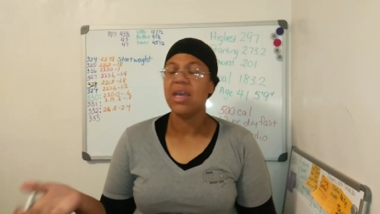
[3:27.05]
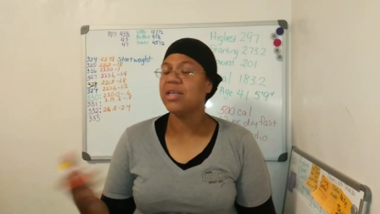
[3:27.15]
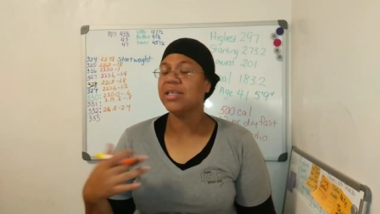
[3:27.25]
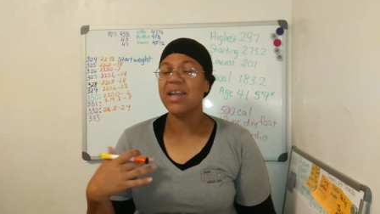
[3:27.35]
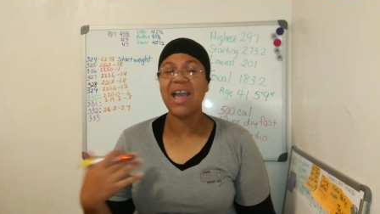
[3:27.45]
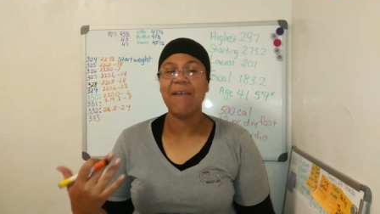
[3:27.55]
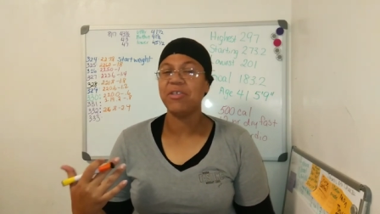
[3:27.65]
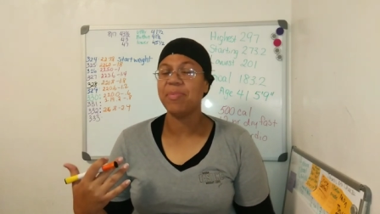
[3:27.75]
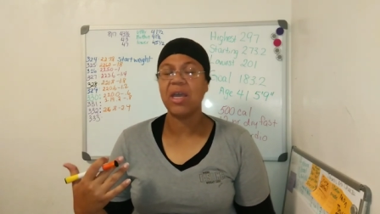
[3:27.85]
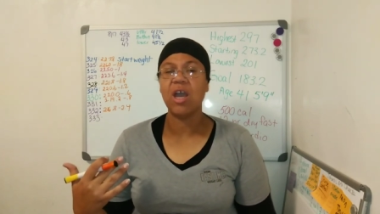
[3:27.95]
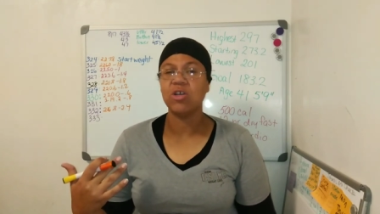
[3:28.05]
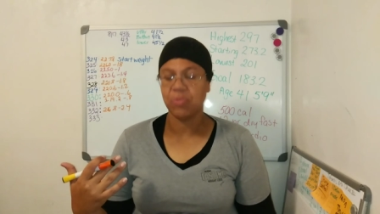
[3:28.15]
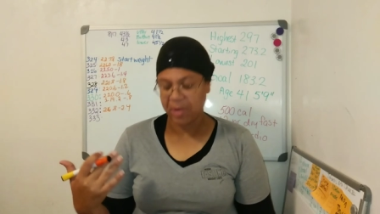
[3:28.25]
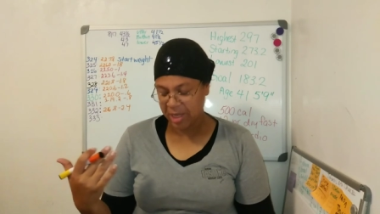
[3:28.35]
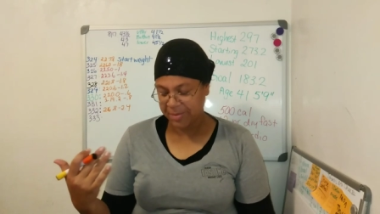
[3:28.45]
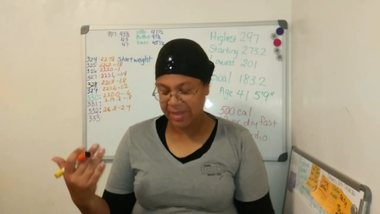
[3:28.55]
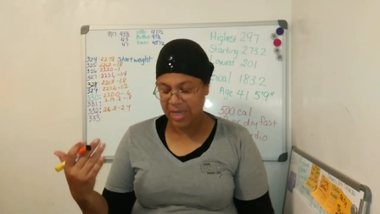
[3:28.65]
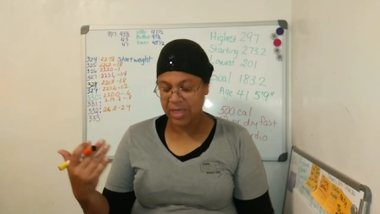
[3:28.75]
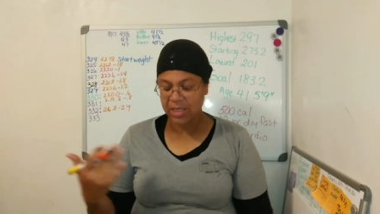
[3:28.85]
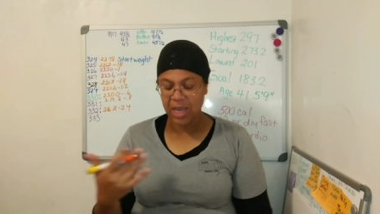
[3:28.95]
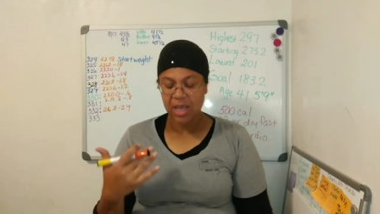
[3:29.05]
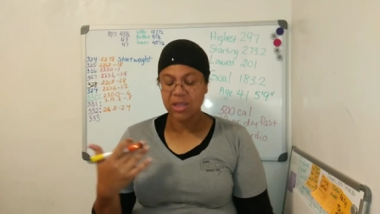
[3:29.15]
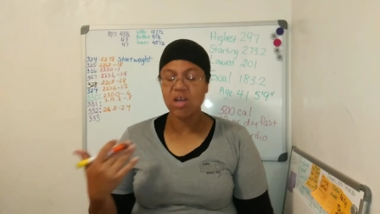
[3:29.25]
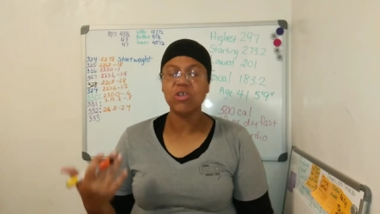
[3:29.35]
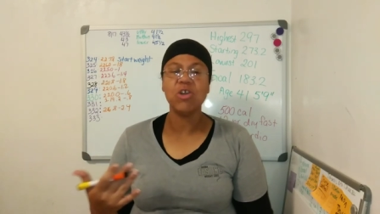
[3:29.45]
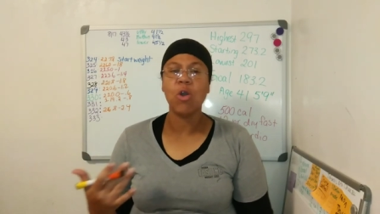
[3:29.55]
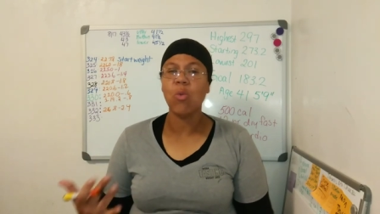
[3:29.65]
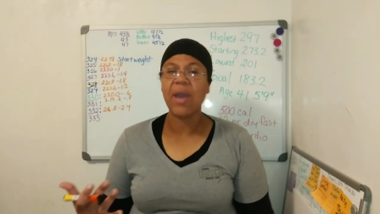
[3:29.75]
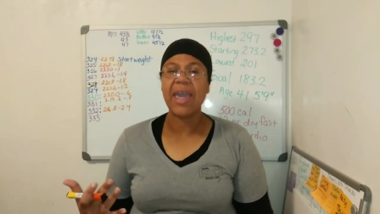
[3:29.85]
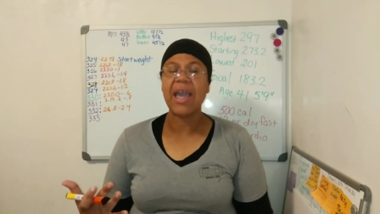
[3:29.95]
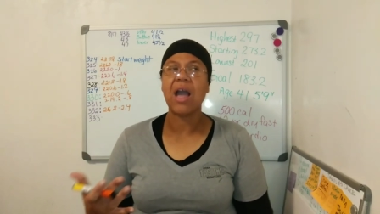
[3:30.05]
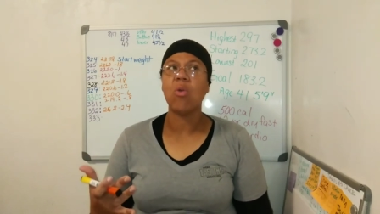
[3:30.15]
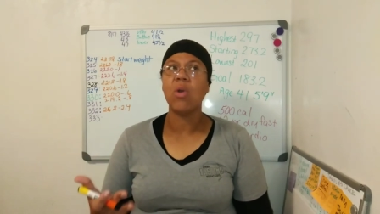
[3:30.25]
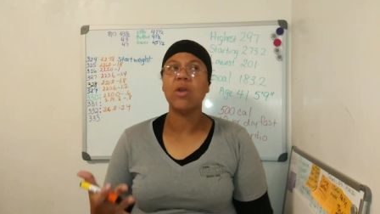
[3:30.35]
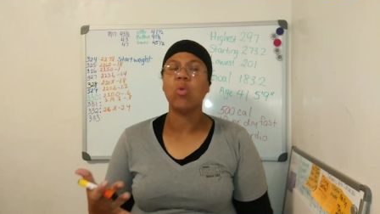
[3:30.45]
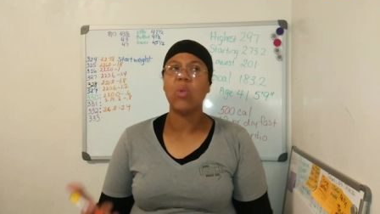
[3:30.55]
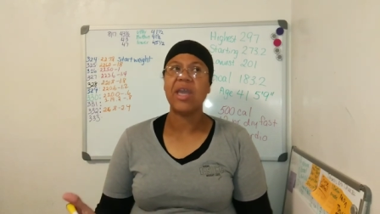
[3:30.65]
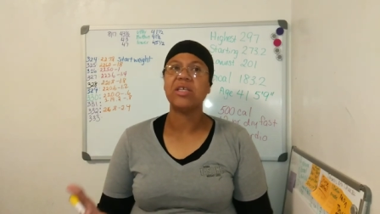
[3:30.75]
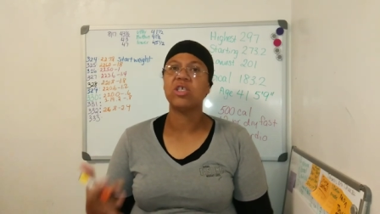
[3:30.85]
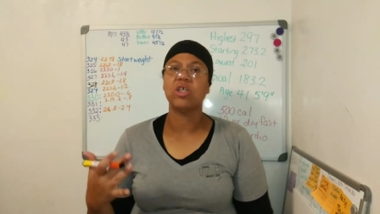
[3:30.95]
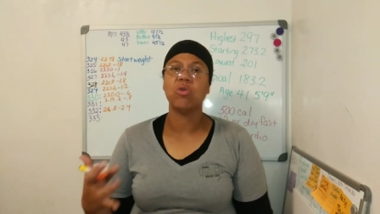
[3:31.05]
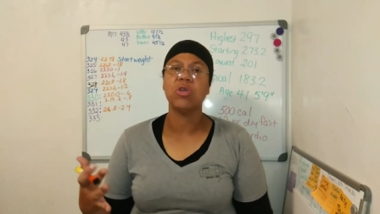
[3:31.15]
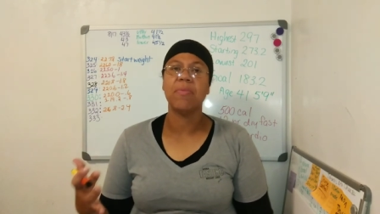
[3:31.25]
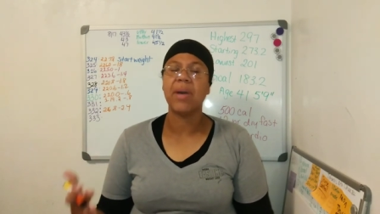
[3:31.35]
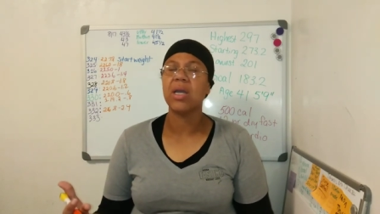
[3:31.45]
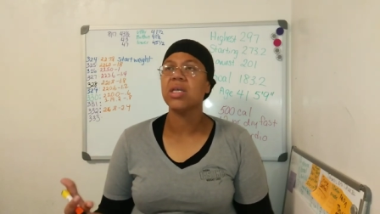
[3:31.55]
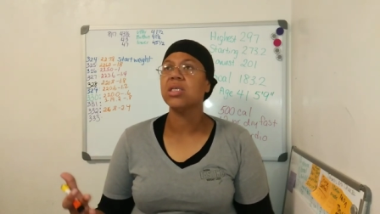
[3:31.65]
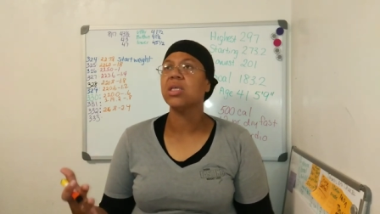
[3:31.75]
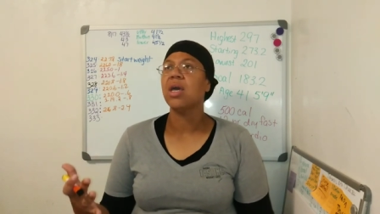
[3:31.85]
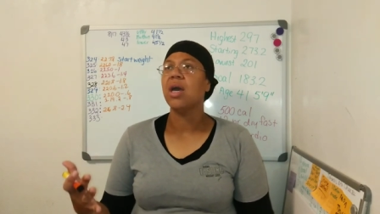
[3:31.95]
It's gonna have to be 100 pounds because there's no way I want to waist so humongous.